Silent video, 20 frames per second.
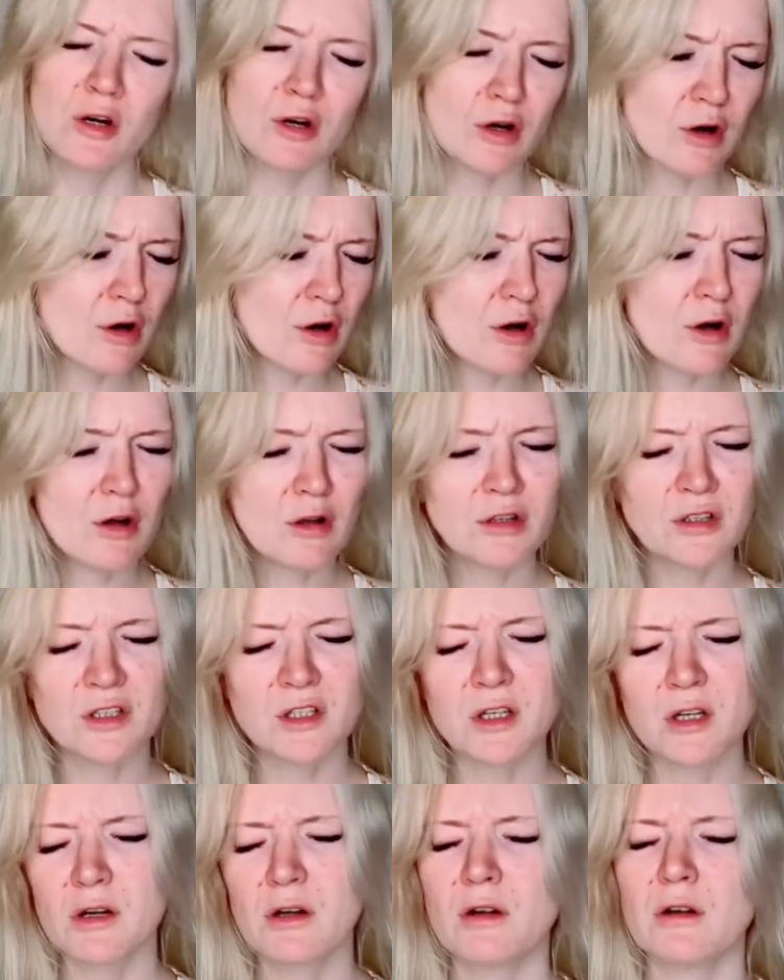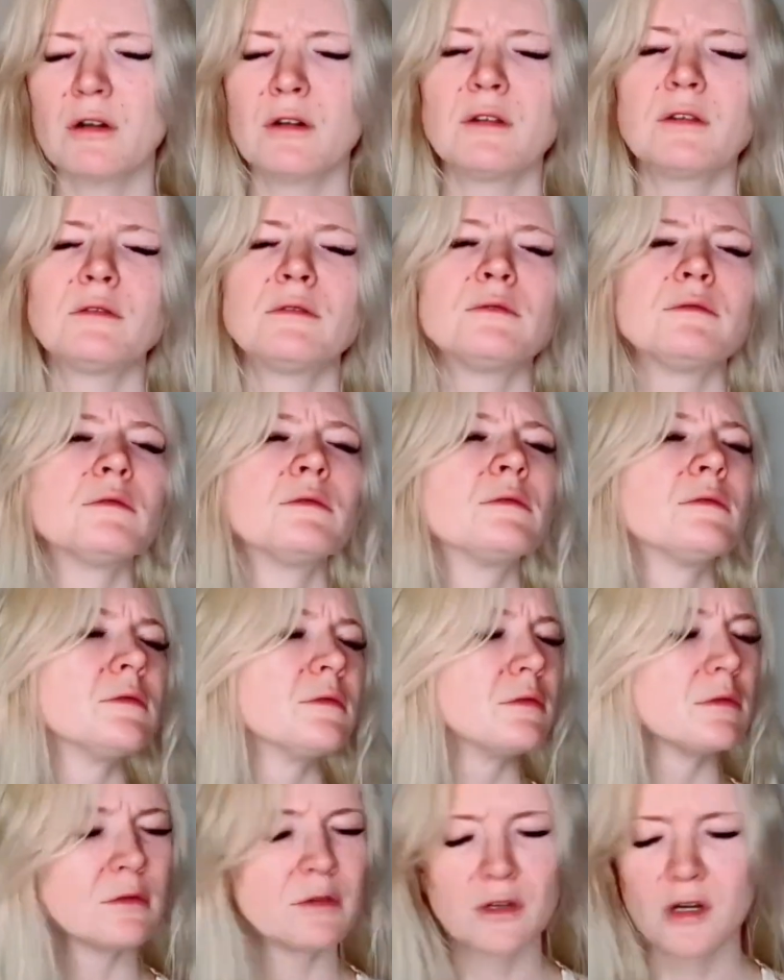Girl dinner.
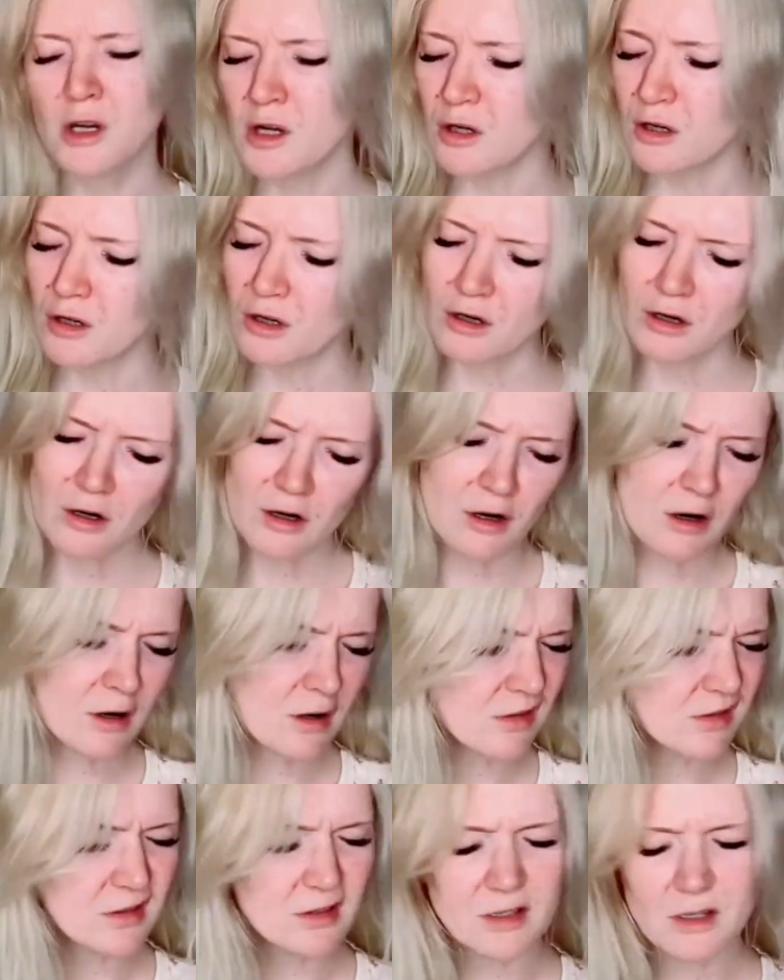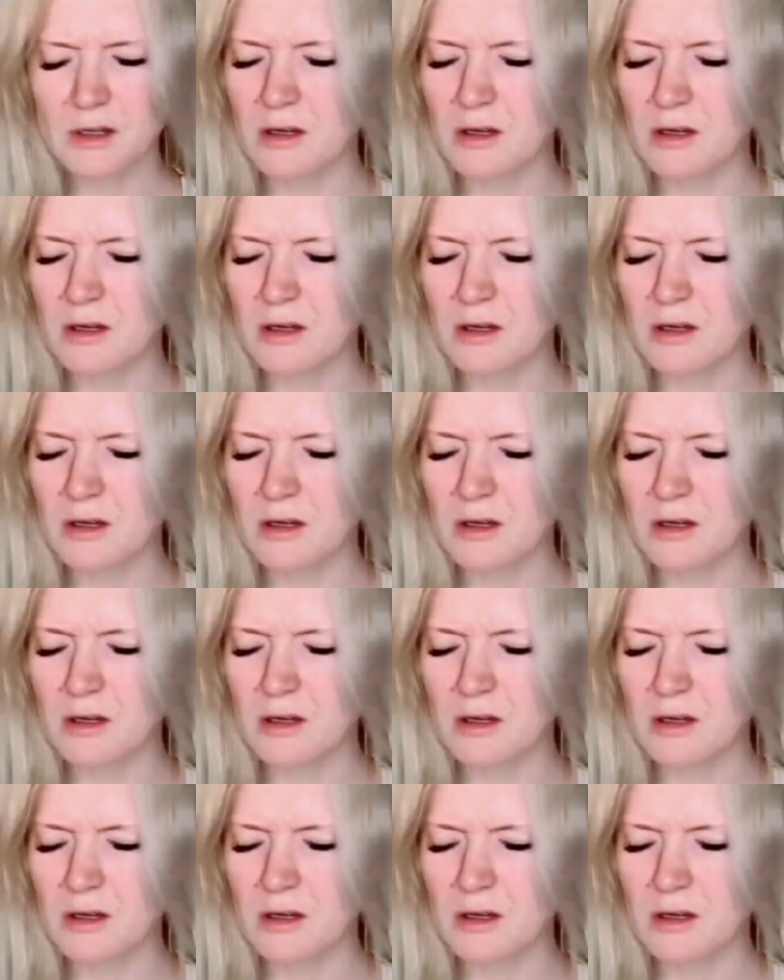Girl dinner.